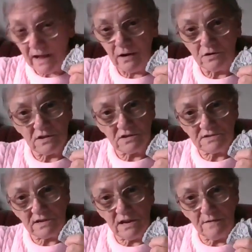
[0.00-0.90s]
onto the
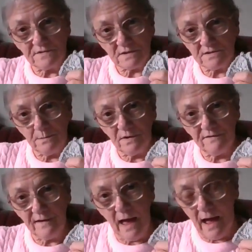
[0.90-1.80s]
sleeves I seem to
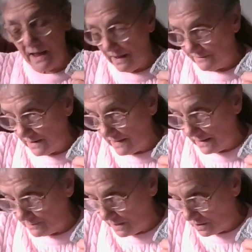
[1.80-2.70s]
fly after
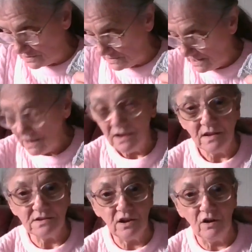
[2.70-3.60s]
that because
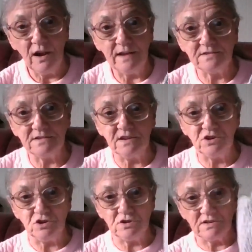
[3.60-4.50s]
there's a lot less
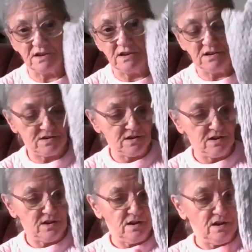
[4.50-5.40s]
stitches and
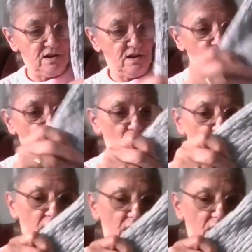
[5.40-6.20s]
you can work it a